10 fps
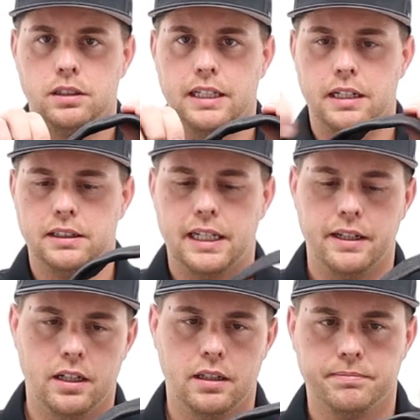to kind of
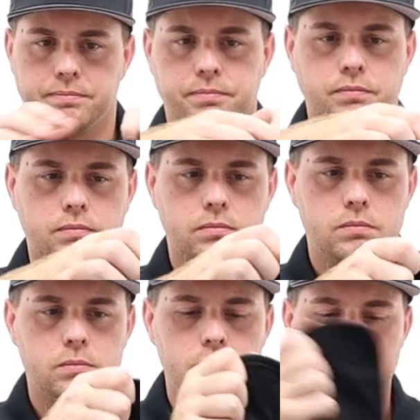tighten it
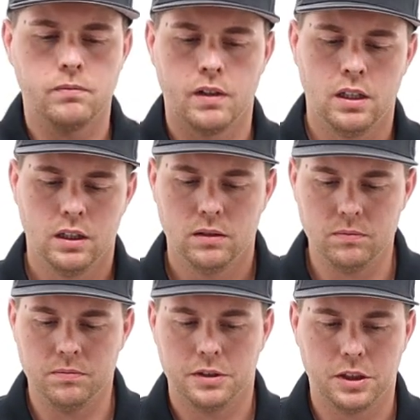
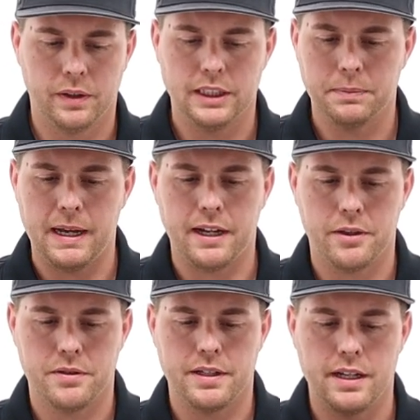up. so in this pack,
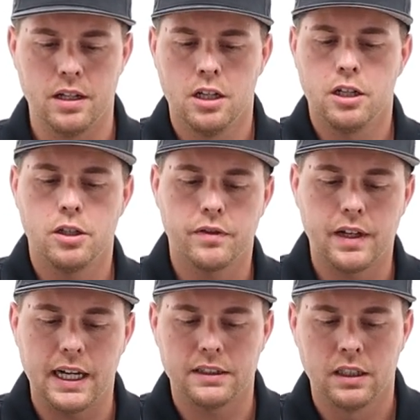you see you've
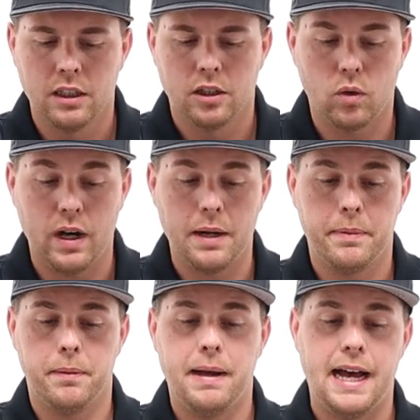got quite a
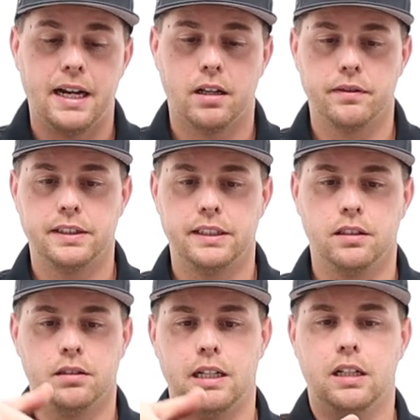bit of padding and you see
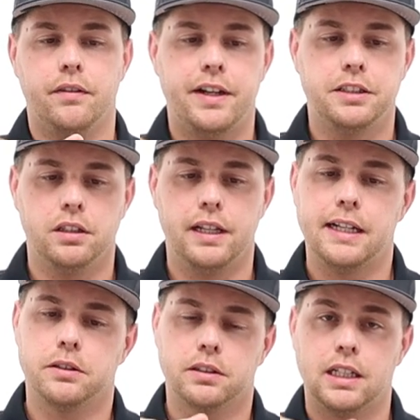the elevation of
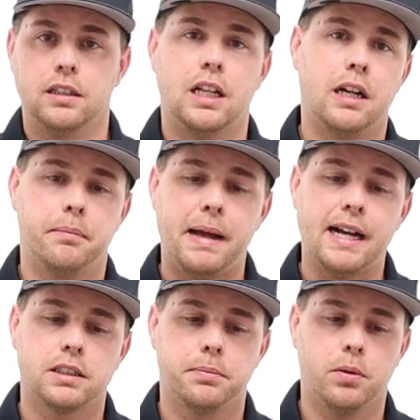that. So it's got a lot of
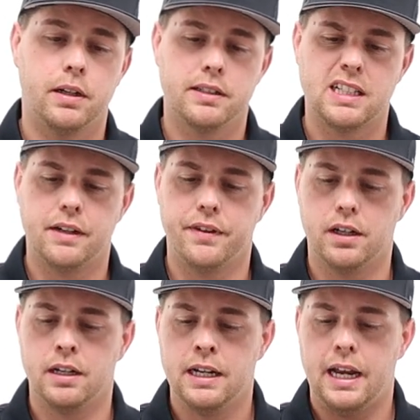back support inside of
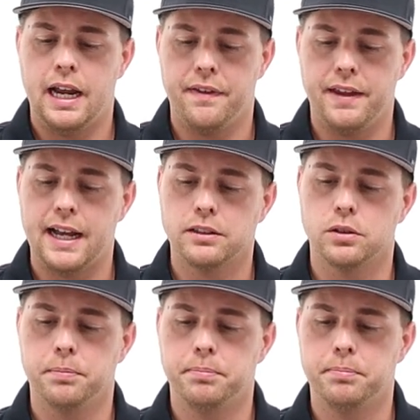there and the
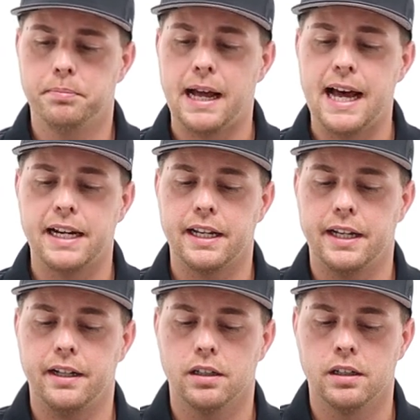actual padding
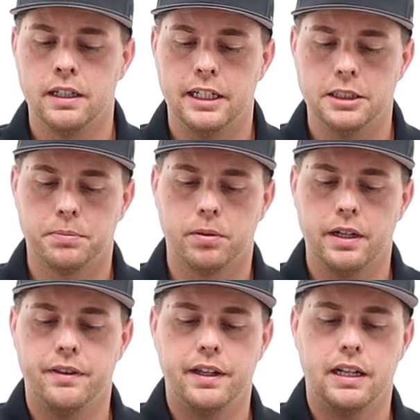here is
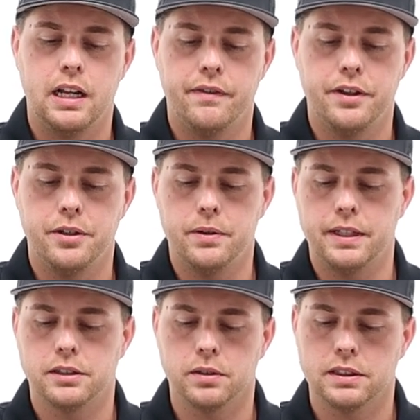pretty thick and heavy
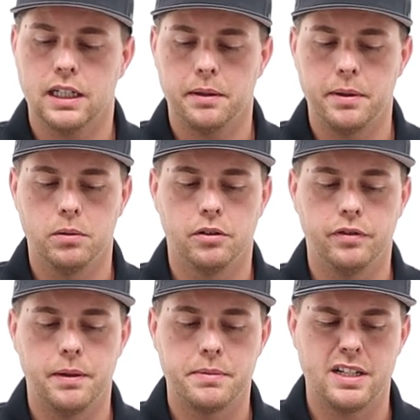duty, so it's not gonna be real
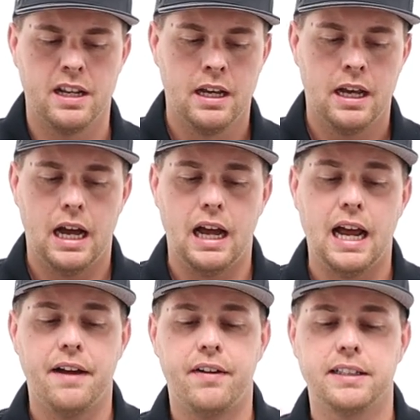flimsy. I
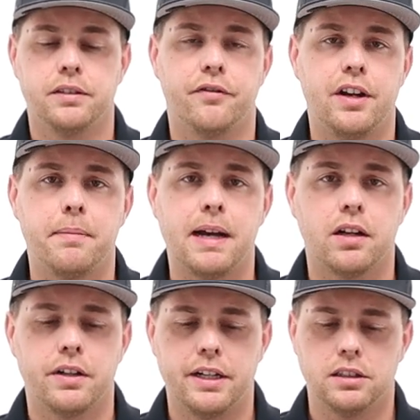have had some feedback
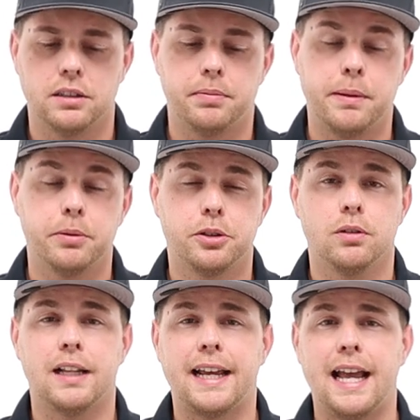on here, so people
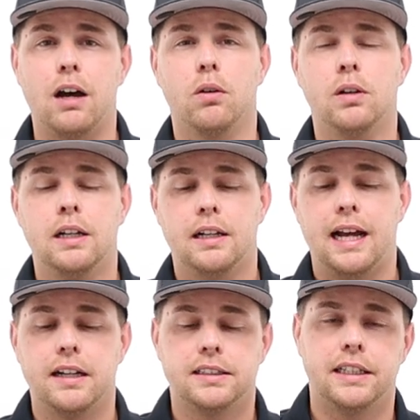don't like how,
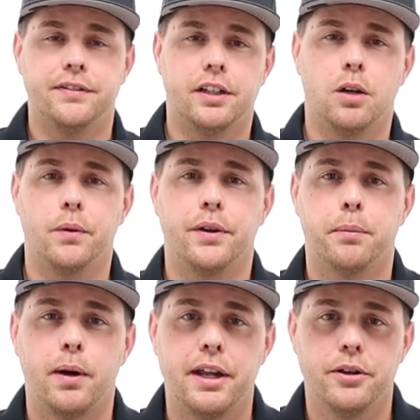how stiff they are when they're
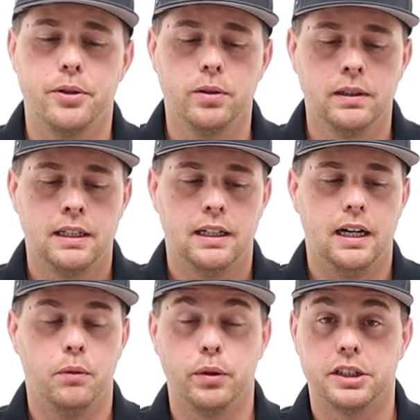brand new,
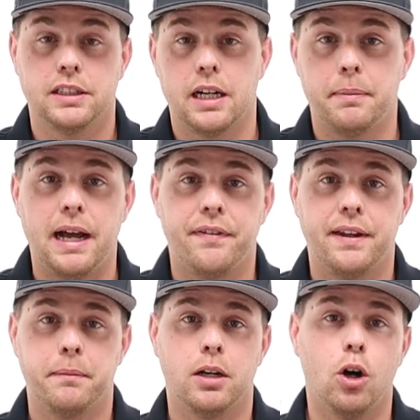um, which is not a bad
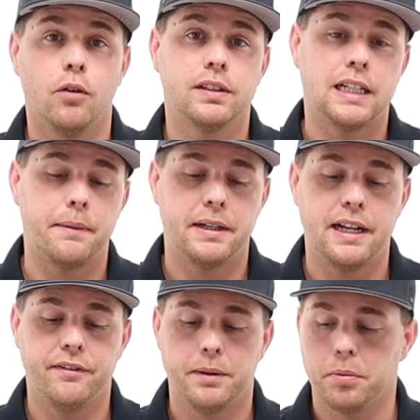thing, but over time they
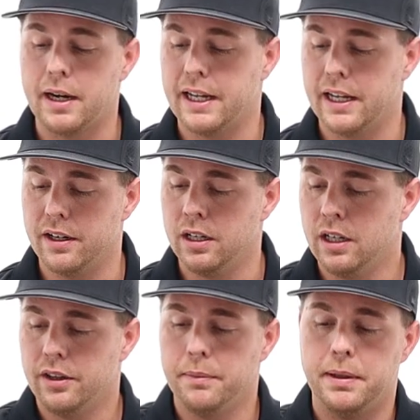definitely break in,
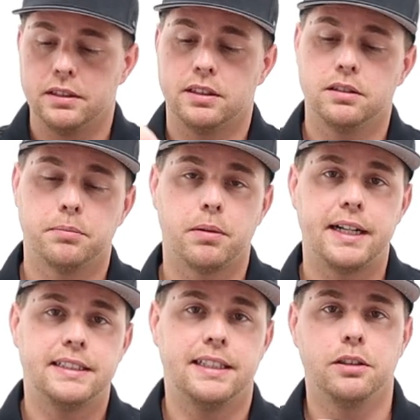the belt system
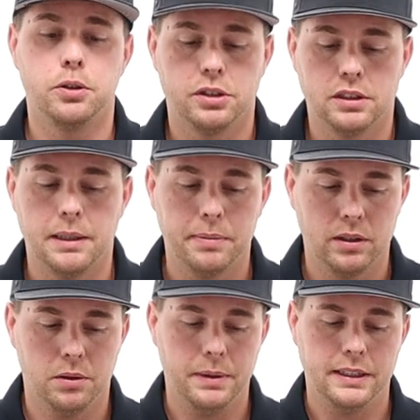breaks in and loosens up a
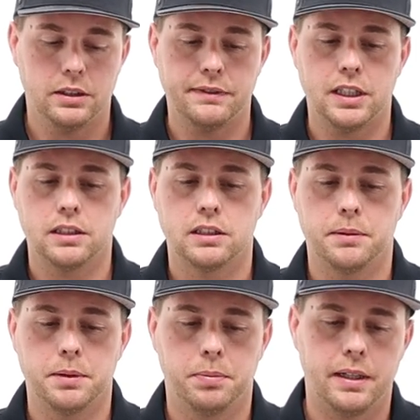little bit. So I've talked to
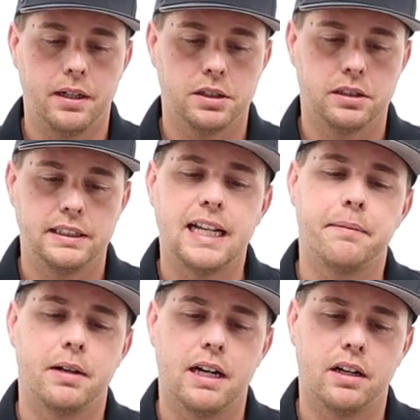some of the players, these
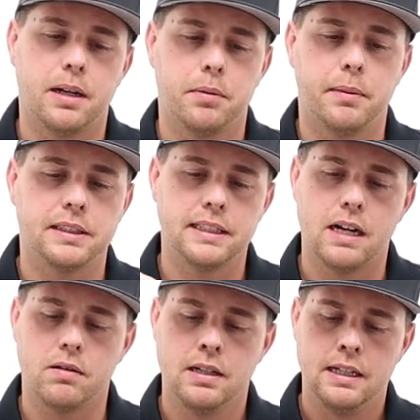have been out a couple months
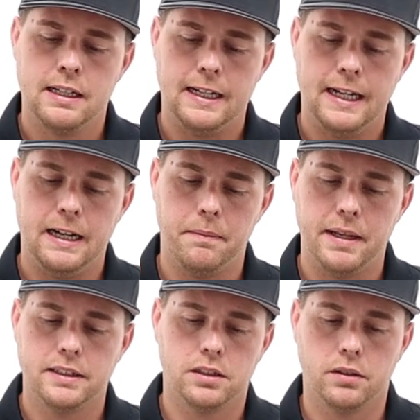now, um,
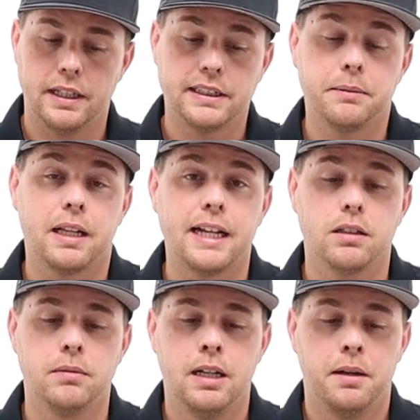and so they seem to like
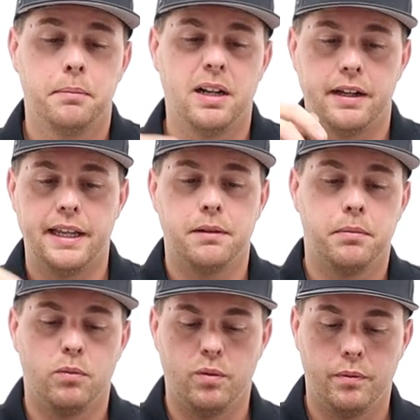them, but again,